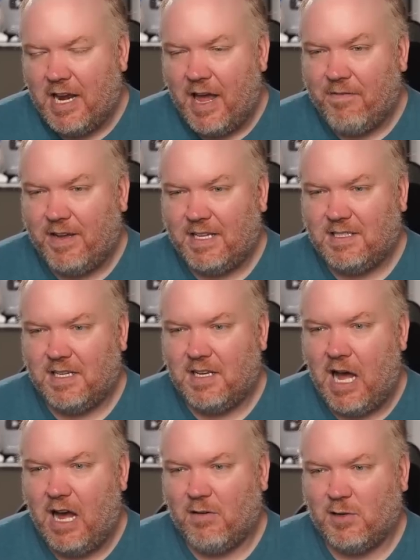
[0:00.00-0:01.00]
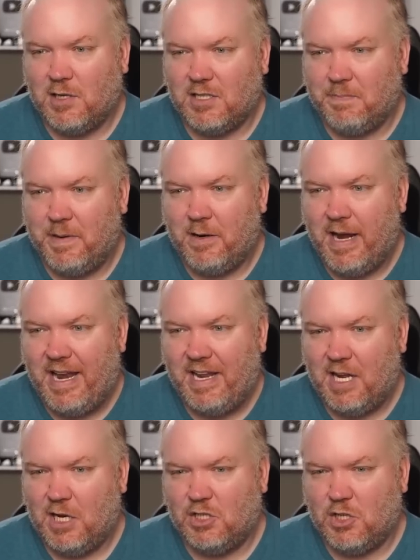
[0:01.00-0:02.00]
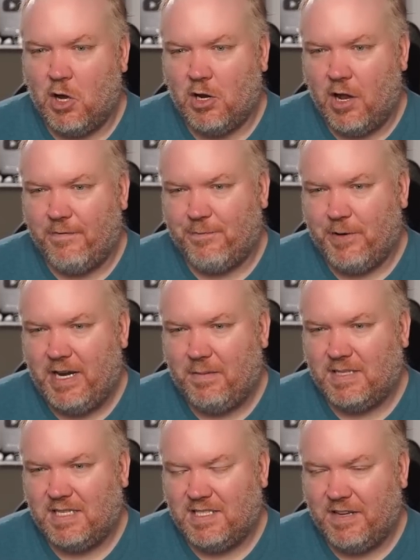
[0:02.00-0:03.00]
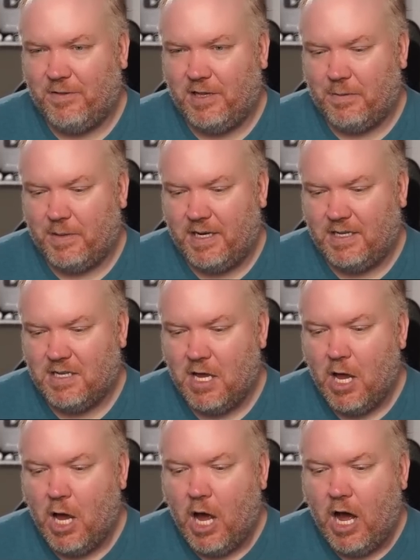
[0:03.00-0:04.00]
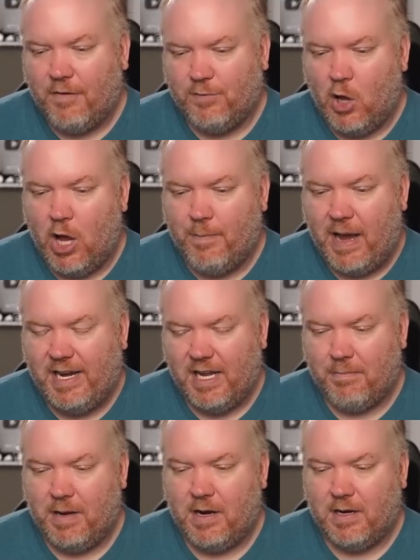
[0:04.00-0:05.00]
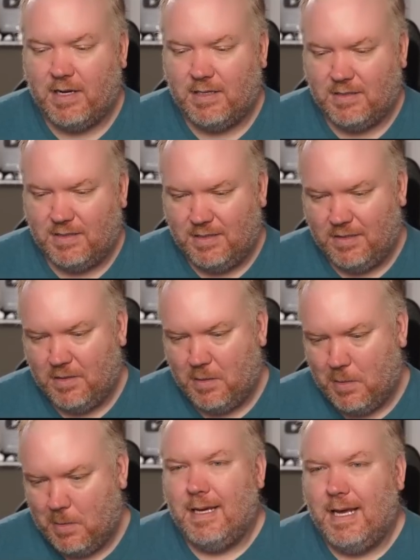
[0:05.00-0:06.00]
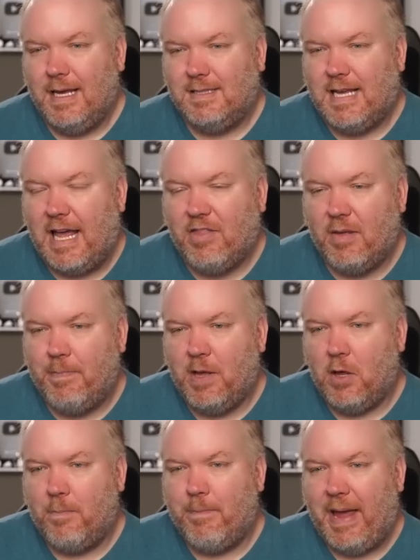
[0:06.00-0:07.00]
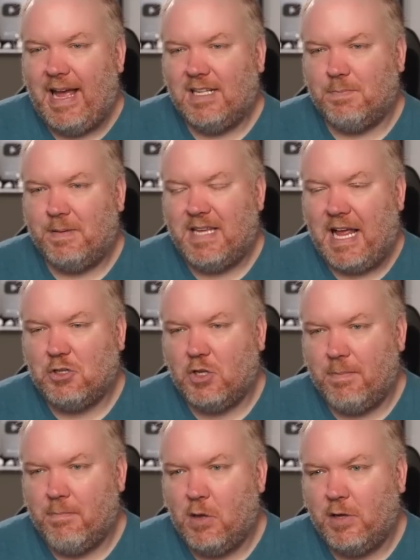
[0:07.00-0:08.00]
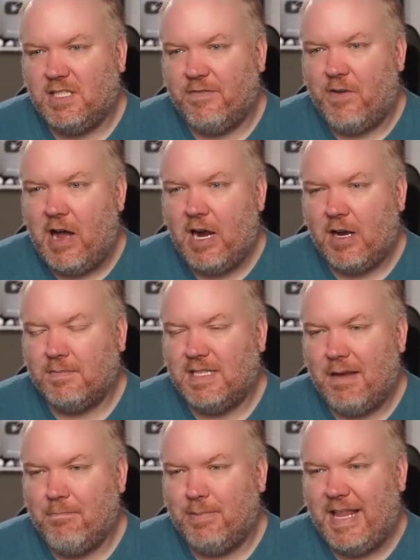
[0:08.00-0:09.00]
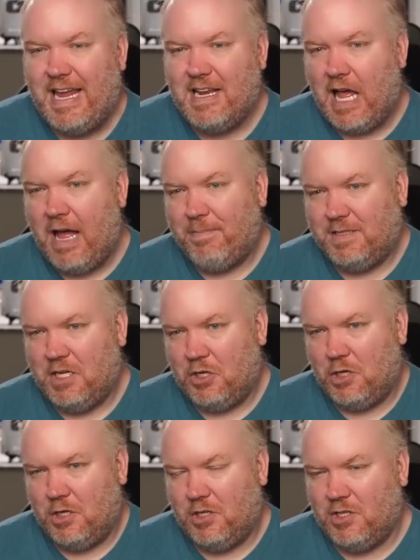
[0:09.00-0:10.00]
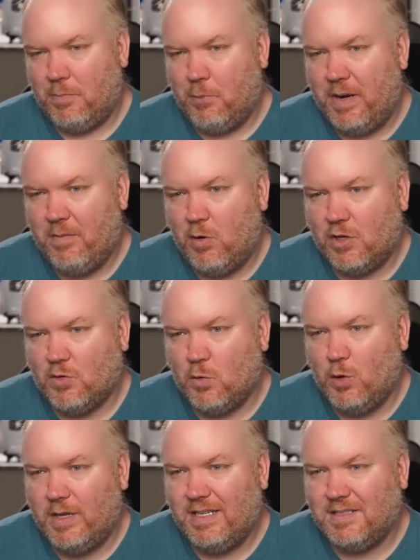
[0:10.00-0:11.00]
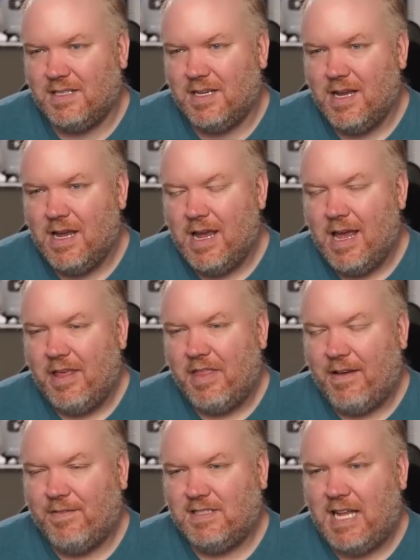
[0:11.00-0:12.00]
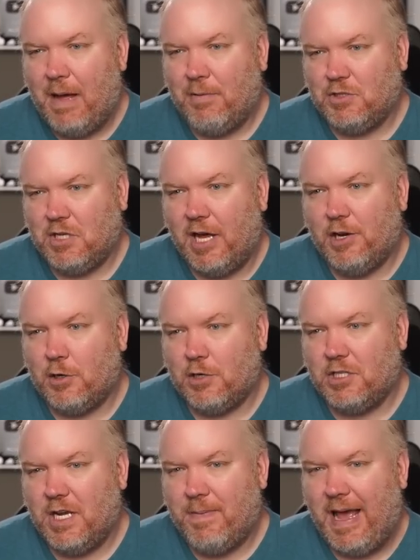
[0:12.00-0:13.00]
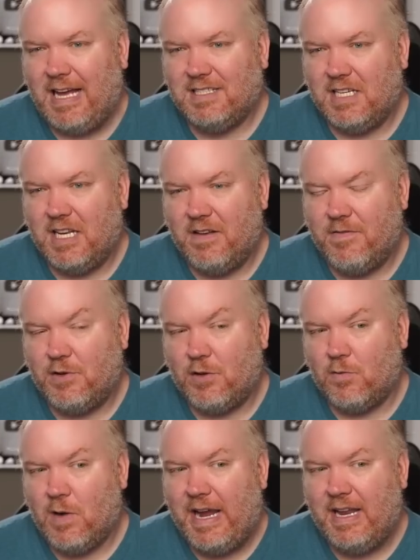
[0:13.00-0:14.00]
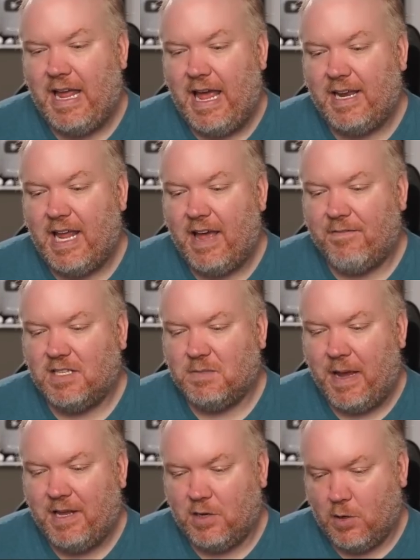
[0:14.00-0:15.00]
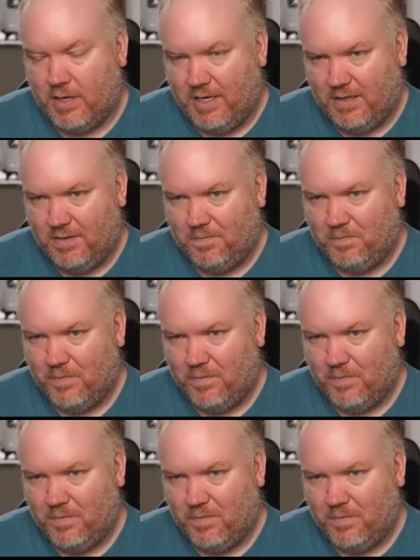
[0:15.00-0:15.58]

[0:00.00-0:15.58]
gun advocates in Congress are spearheading an assault on freedoms and civil liberties of law-abiding Americans. He said the bill bans potentially millions of firearms in blatant opposition to Supreme Court's rulings that have established gun ownership as an individual right and have expanded on it.